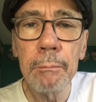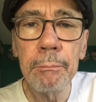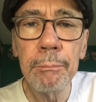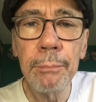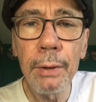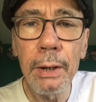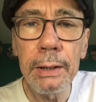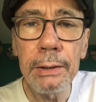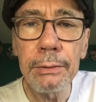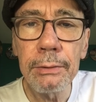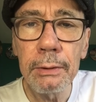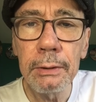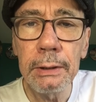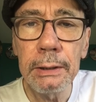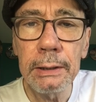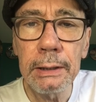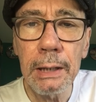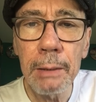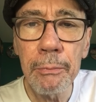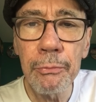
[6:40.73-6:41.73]
But
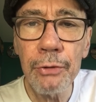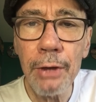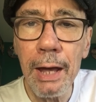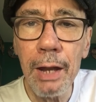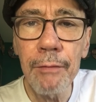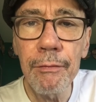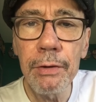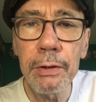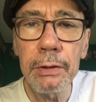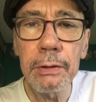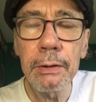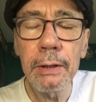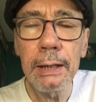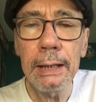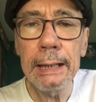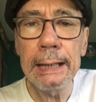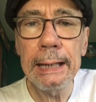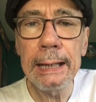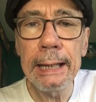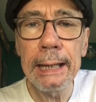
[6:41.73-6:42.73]
he comes out of it,
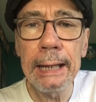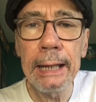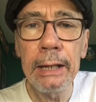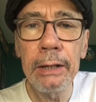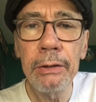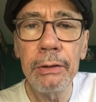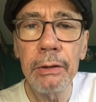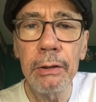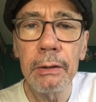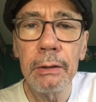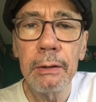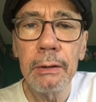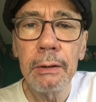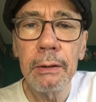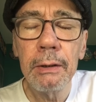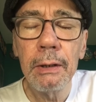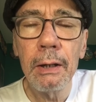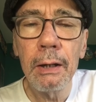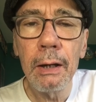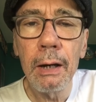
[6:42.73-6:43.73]
and
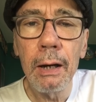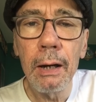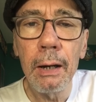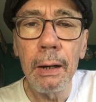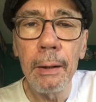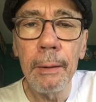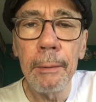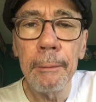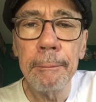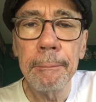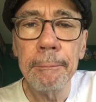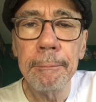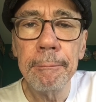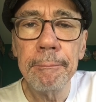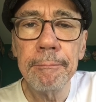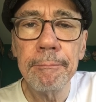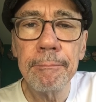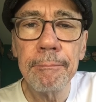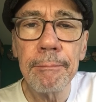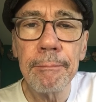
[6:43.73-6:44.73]

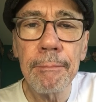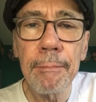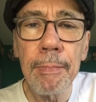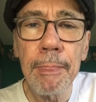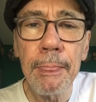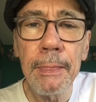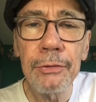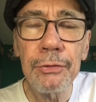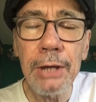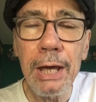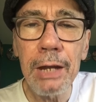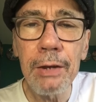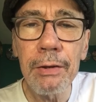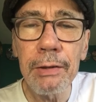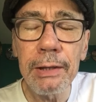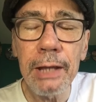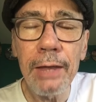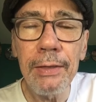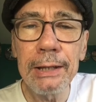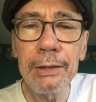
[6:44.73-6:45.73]
it's kind of.
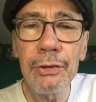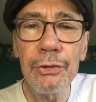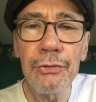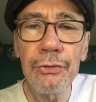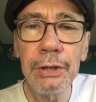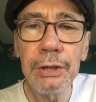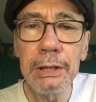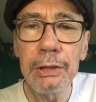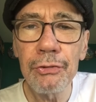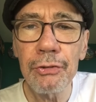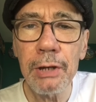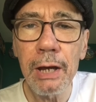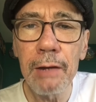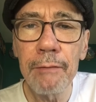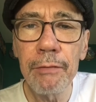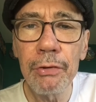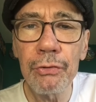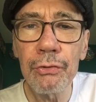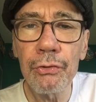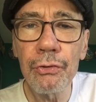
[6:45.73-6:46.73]
I think this scene is kind
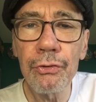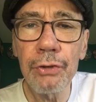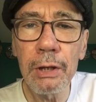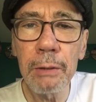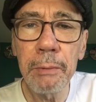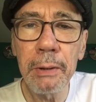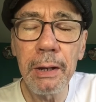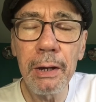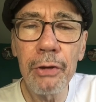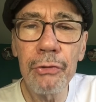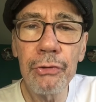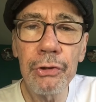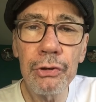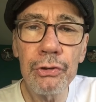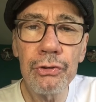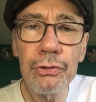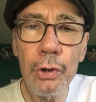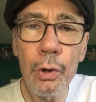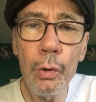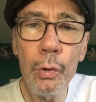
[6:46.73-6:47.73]
of interesting because it
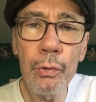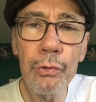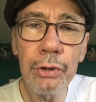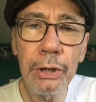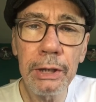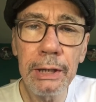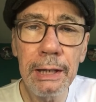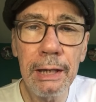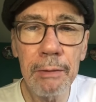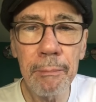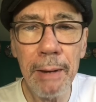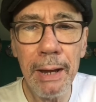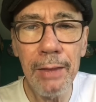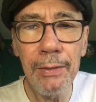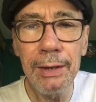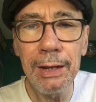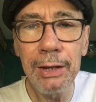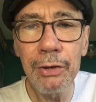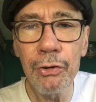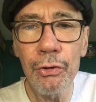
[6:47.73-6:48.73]
shows, again, by
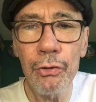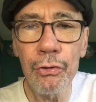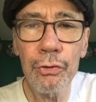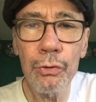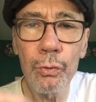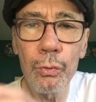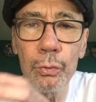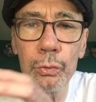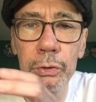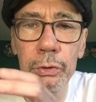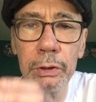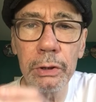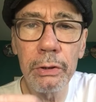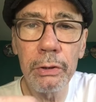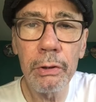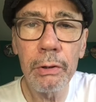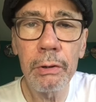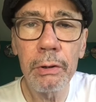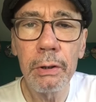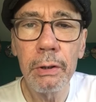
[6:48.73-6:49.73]
the end of the school
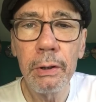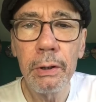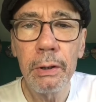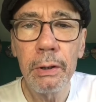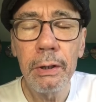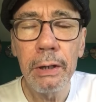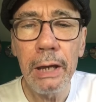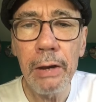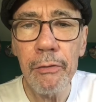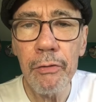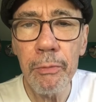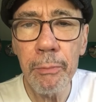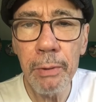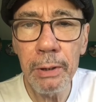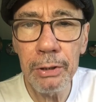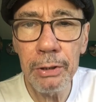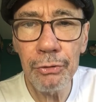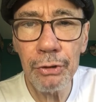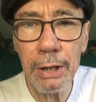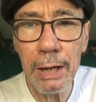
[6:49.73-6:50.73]
year,
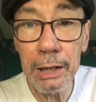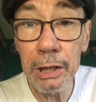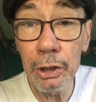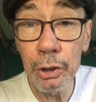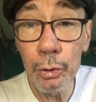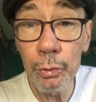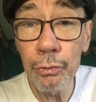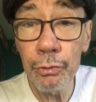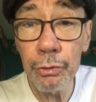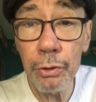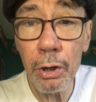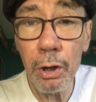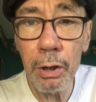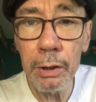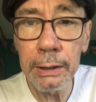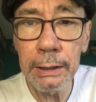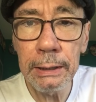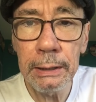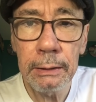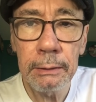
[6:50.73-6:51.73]
everybody's kind of used to
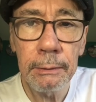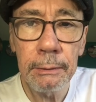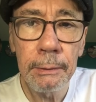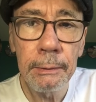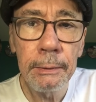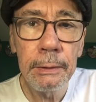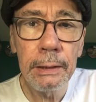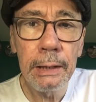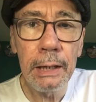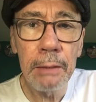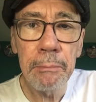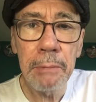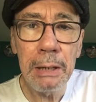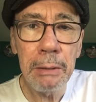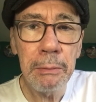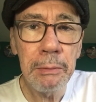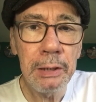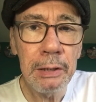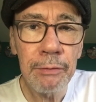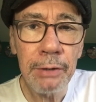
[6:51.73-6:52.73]
Augie, and
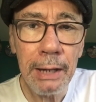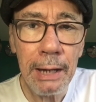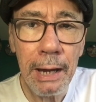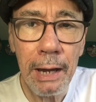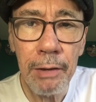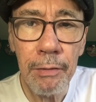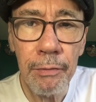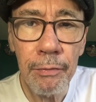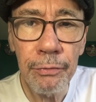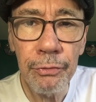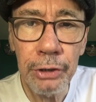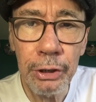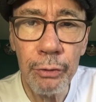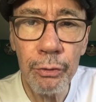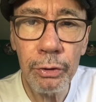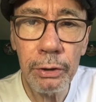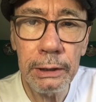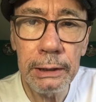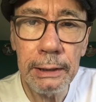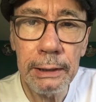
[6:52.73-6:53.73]
maybe even kind of
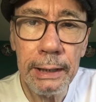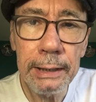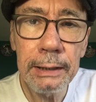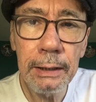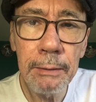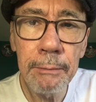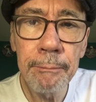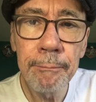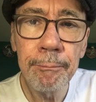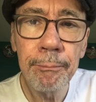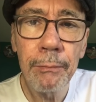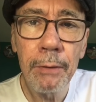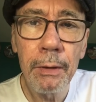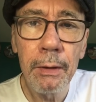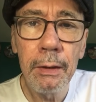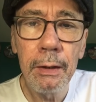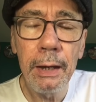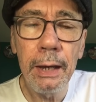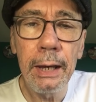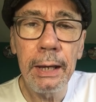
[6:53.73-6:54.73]
secretly like him.
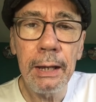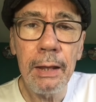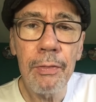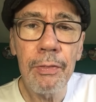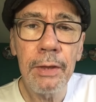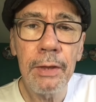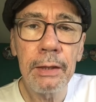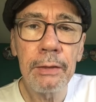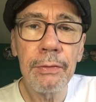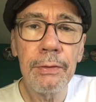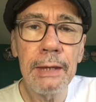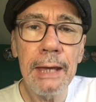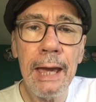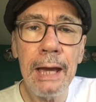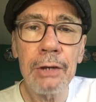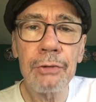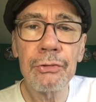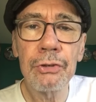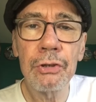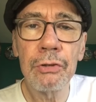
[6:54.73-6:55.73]
And I think the
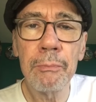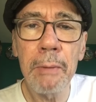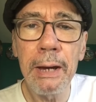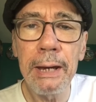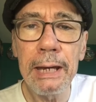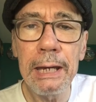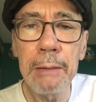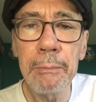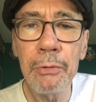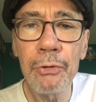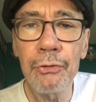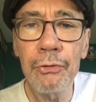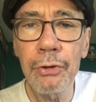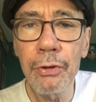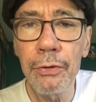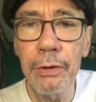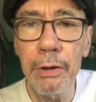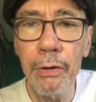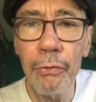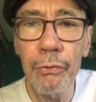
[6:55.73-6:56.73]
action by Amos
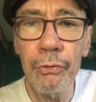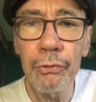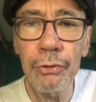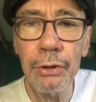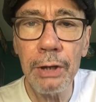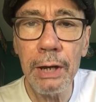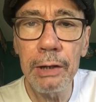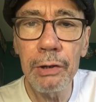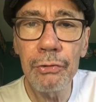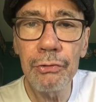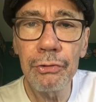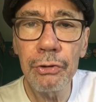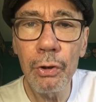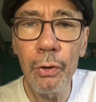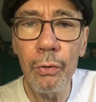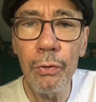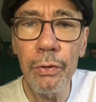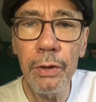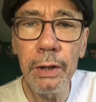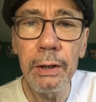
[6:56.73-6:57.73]
and the others kind of
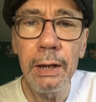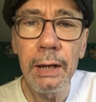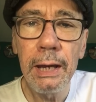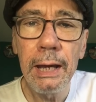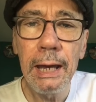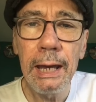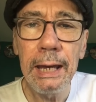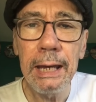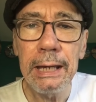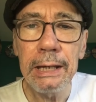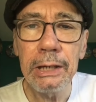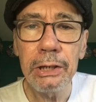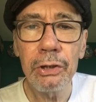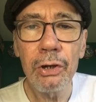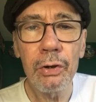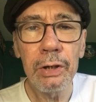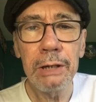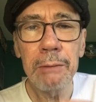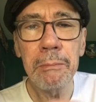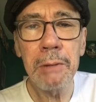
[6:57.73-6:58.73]
show that, hey,
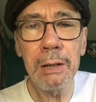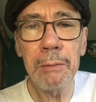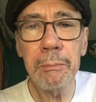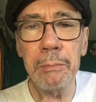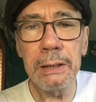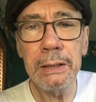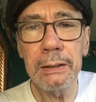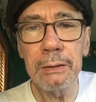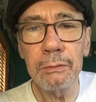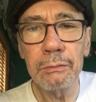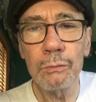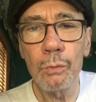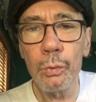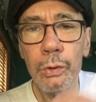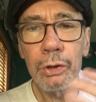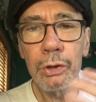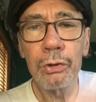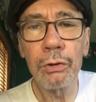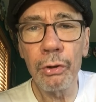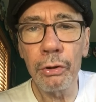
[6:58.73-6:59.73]
he may be
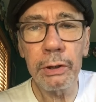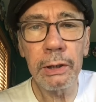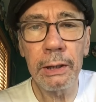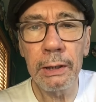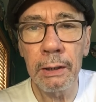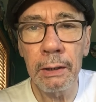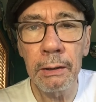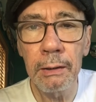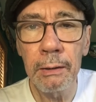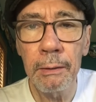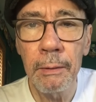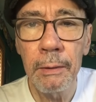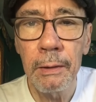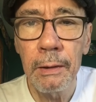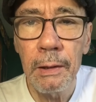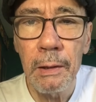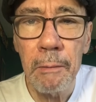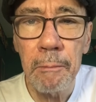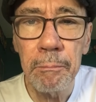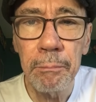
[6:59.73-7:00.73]
weird looking,
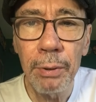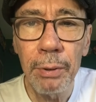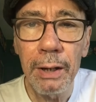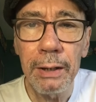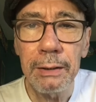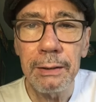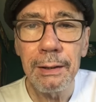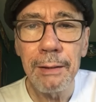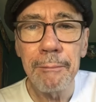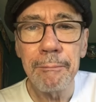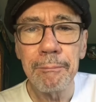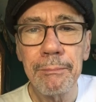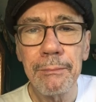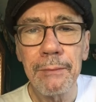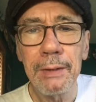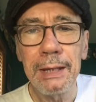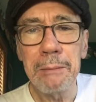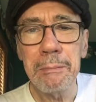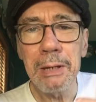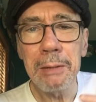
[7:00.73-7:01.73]
but
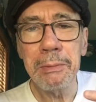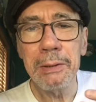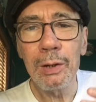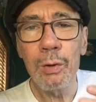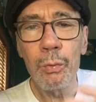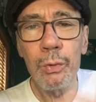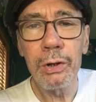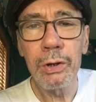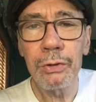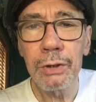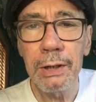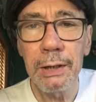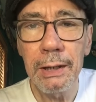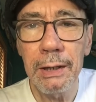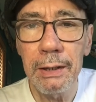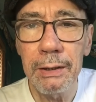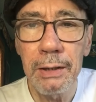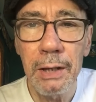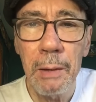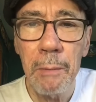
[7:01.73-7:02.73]
he may be a weird
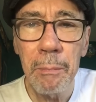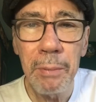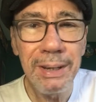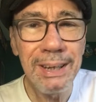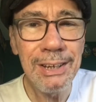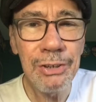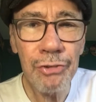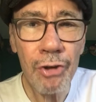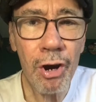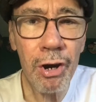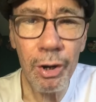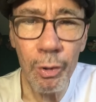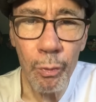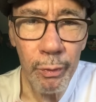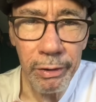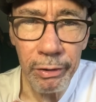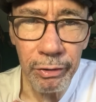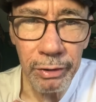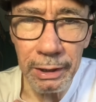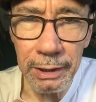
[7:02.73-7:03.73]
kid, but he's our
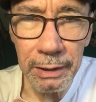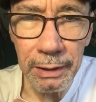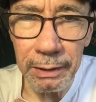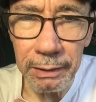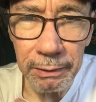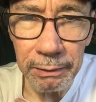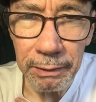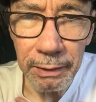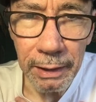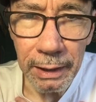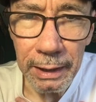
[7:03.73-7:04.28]
weird kid.